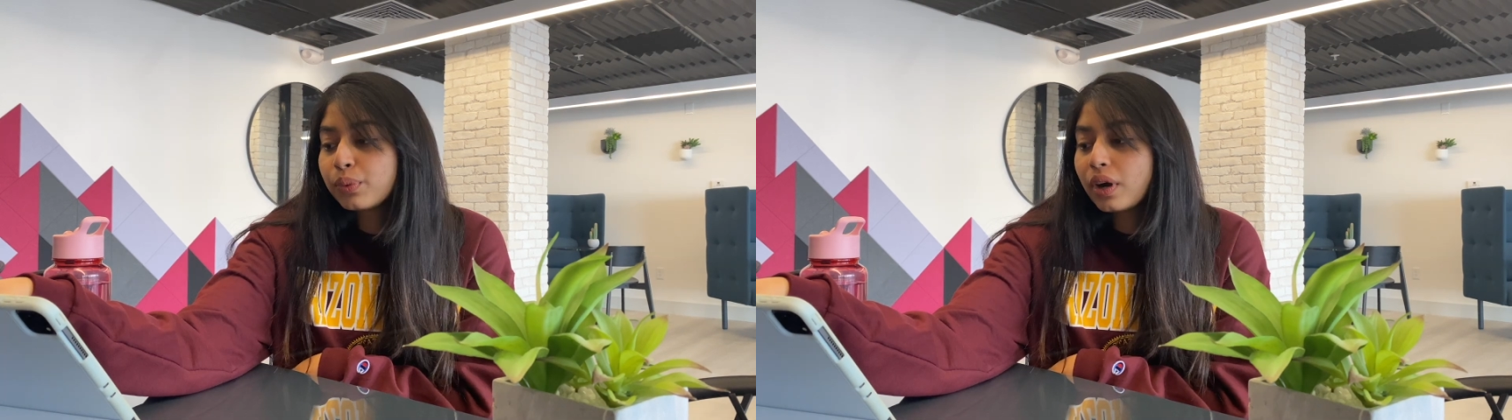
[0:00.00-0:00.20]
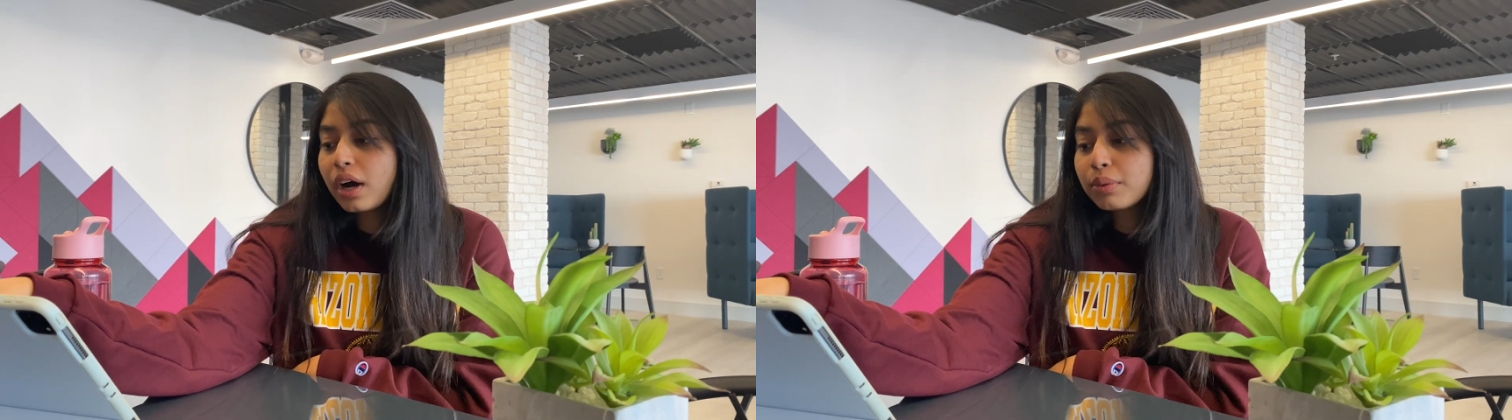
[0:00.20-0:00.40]

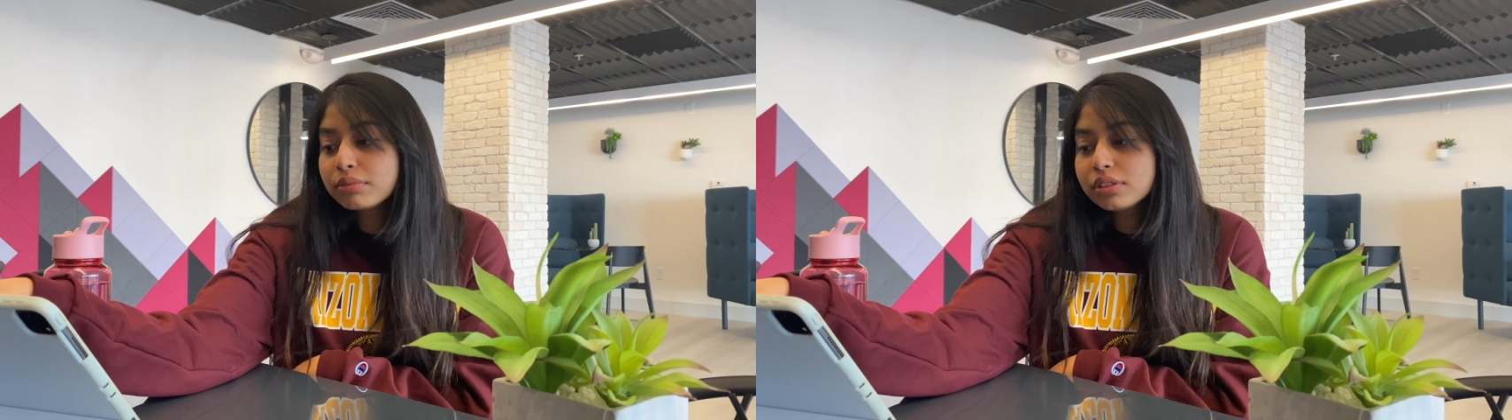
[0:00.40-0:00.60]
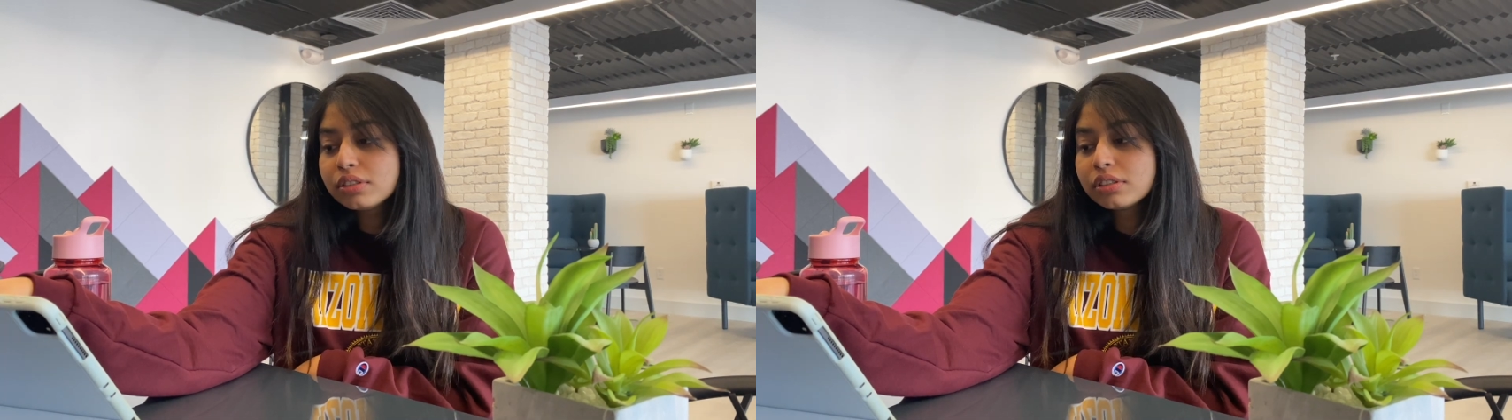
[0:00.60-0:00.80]
how
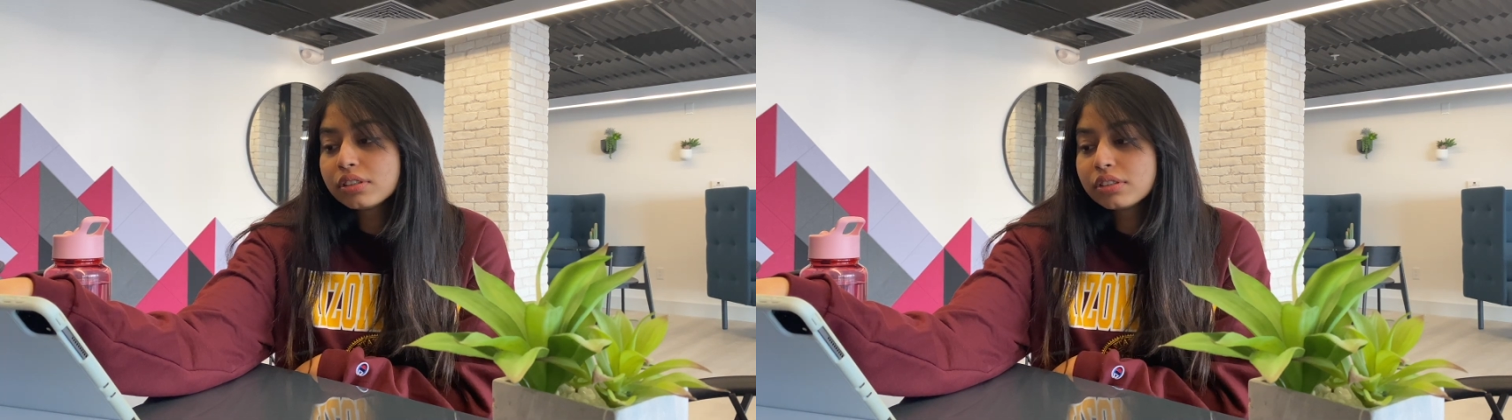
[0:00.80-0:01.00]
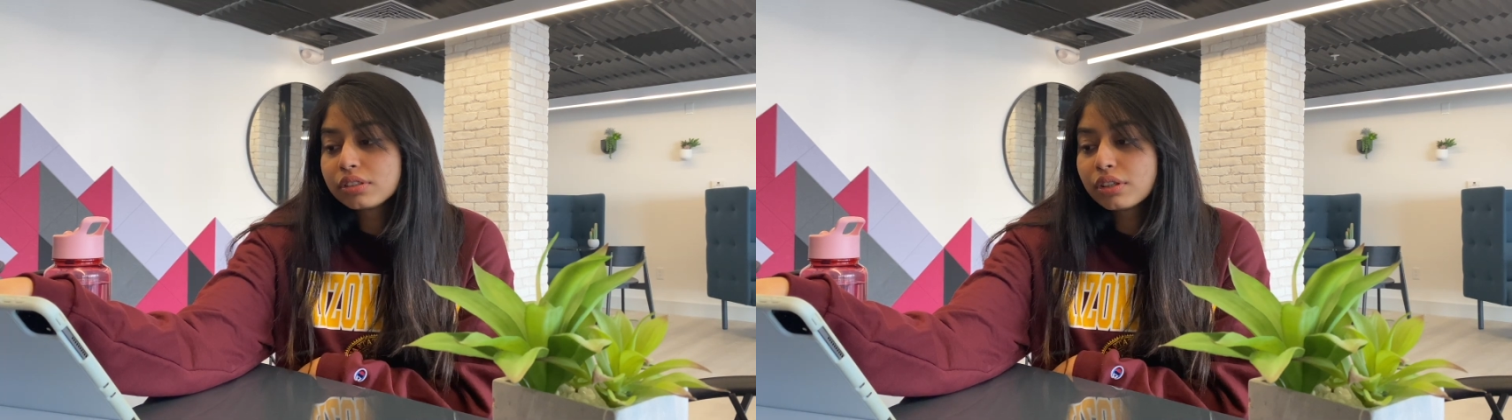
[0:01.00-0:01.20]
much
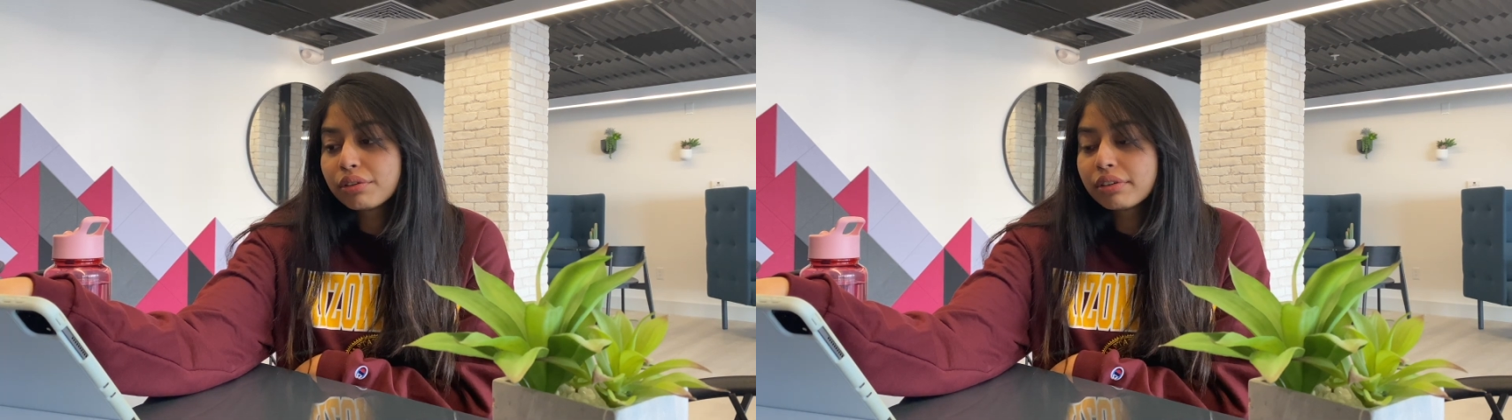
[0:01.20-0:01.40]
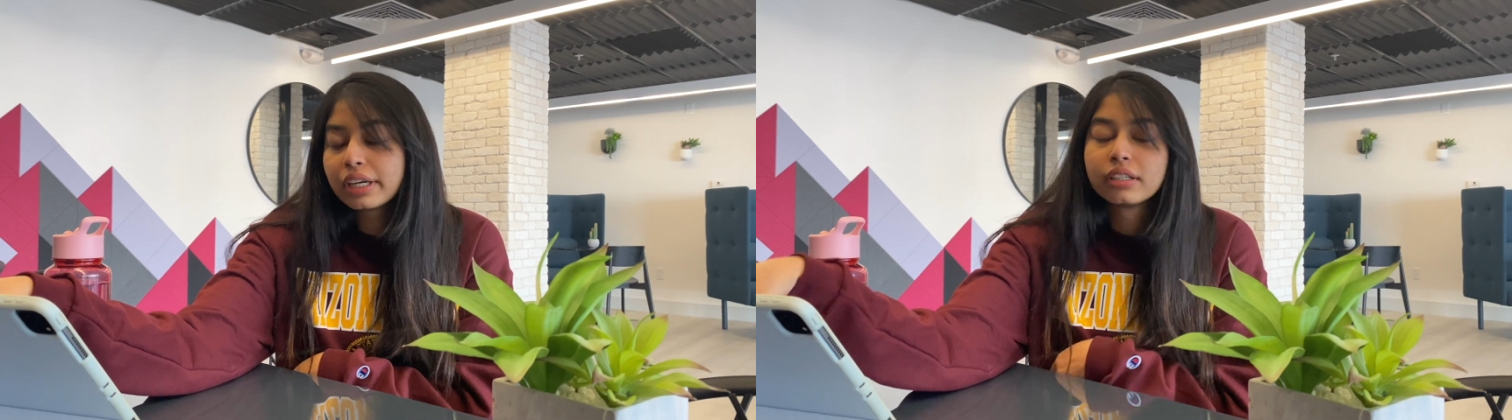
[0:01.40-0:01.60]
is
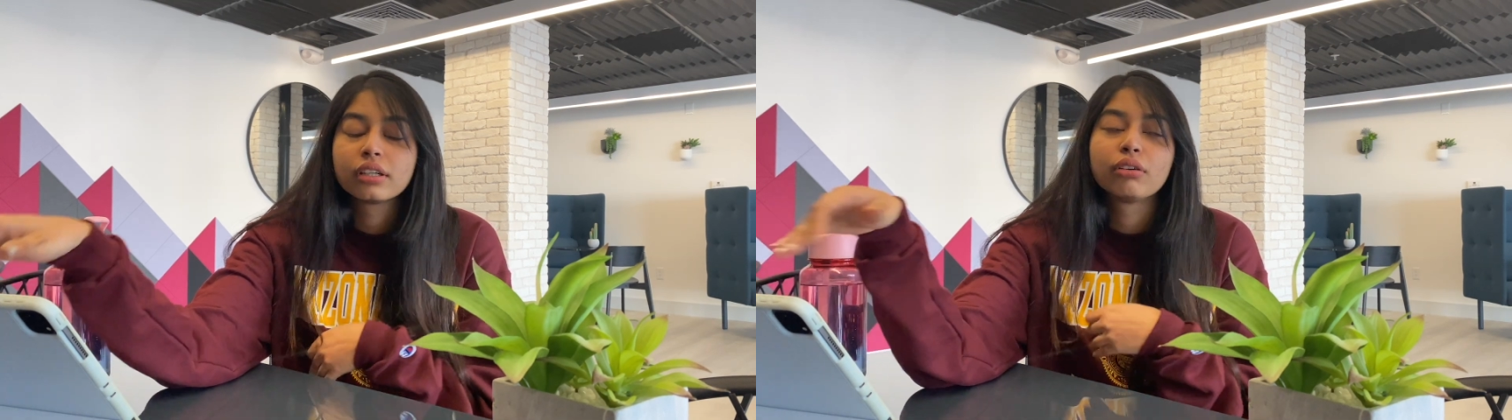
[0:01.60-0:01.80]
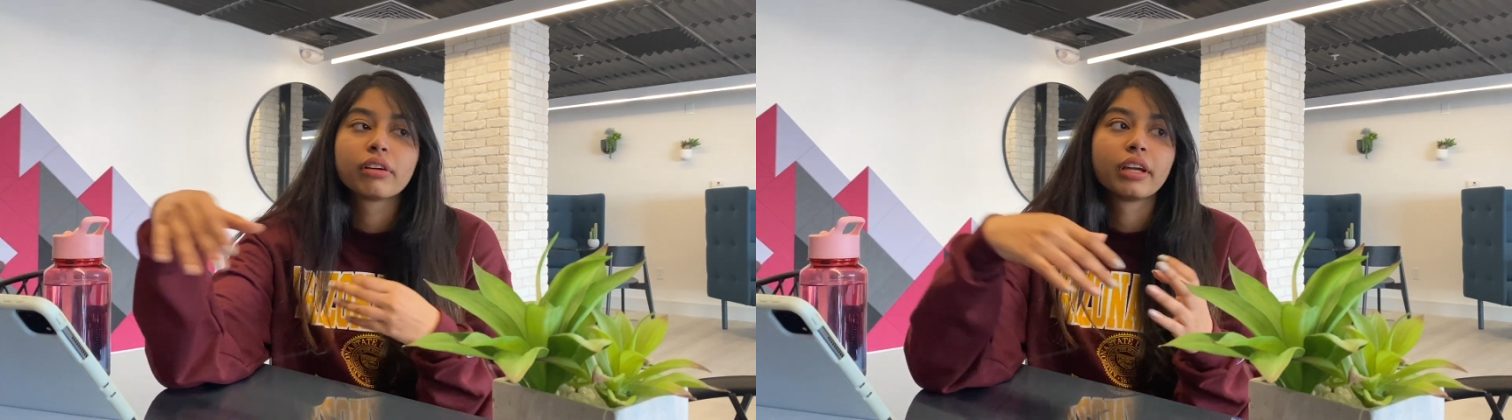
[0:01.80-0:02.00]
your rent
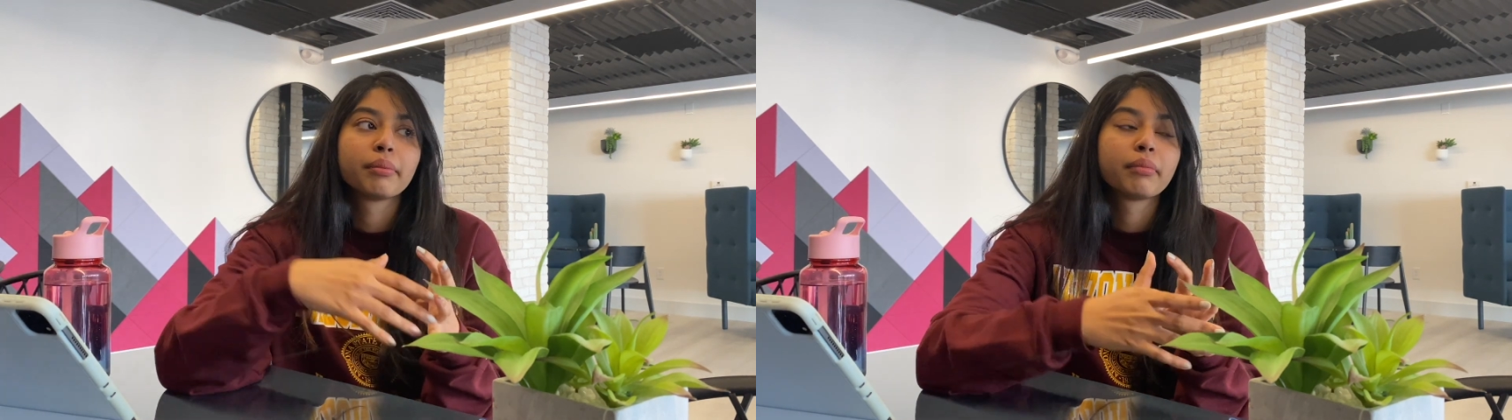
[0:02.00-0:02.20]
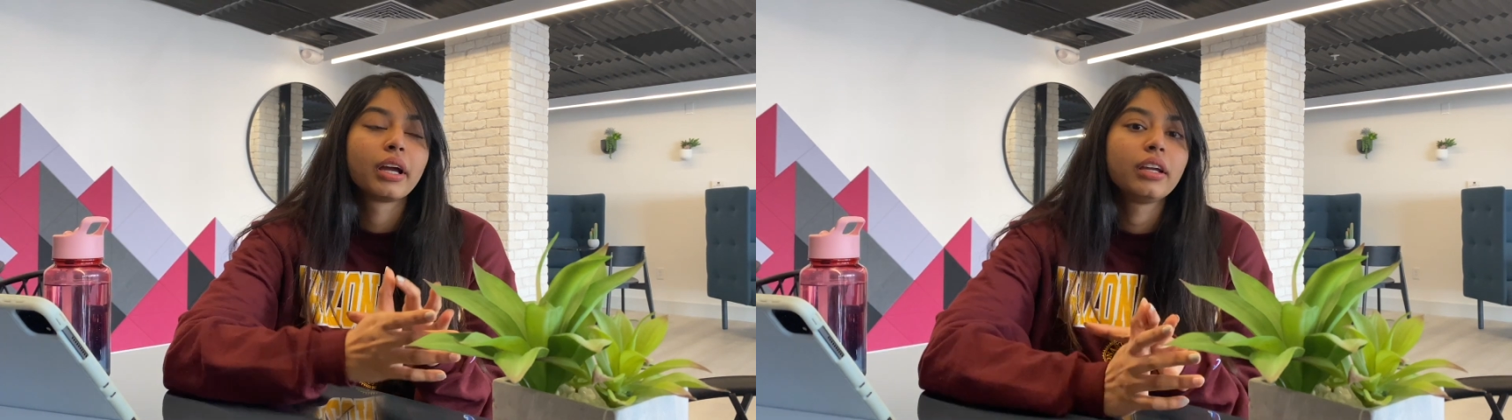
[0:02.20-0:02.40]
okay
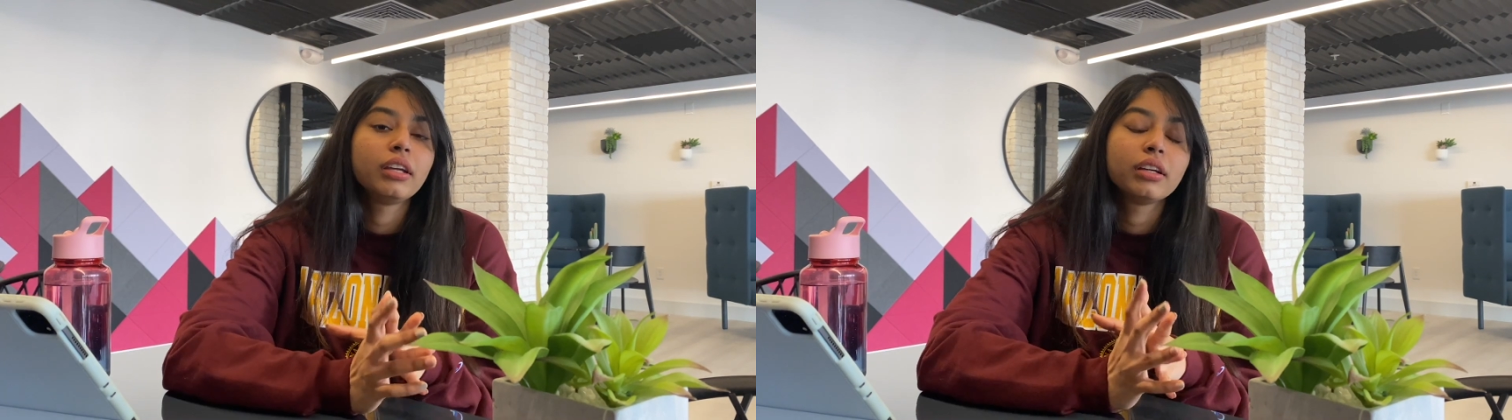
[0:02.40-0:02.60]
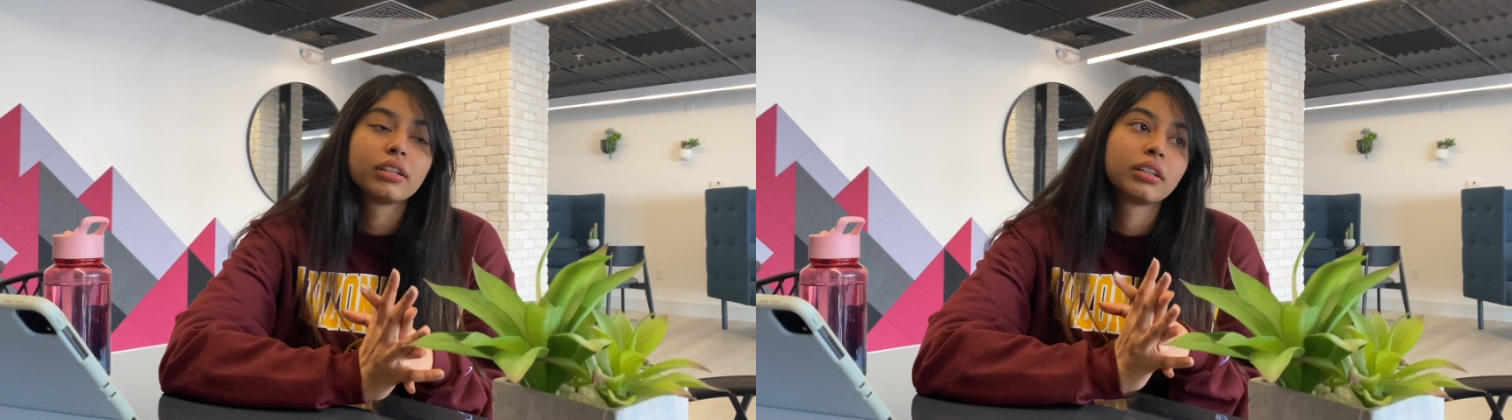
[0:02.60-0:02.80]

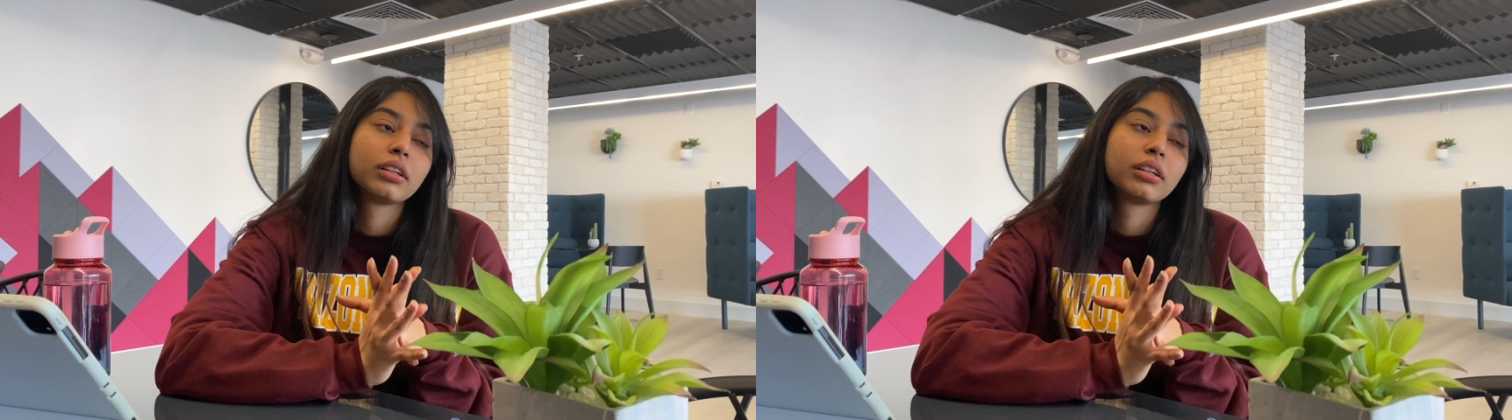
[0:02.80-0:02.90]
my